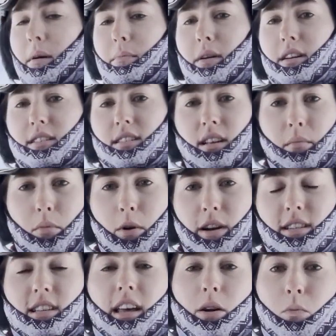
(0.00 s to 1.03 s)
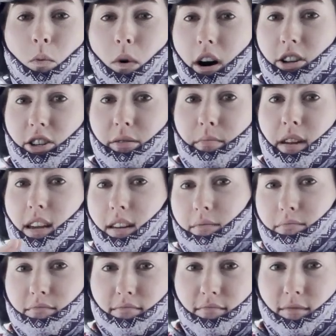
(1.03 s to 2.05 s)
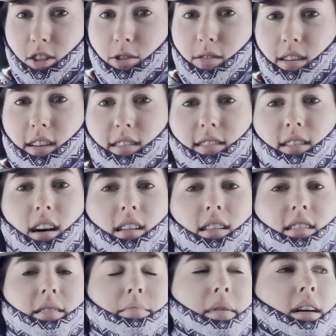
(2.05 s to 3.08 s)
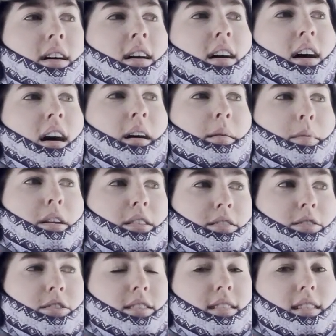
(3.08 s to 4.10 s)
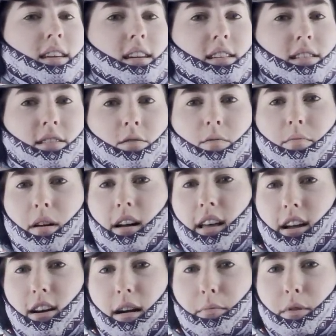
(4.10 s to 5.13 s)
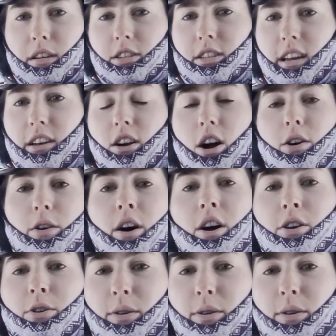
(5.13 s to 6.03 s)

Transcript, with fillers: up here at some point to like watch me do the slalom um, and also just ski. So we'll probably like grab lunch together. Oh, you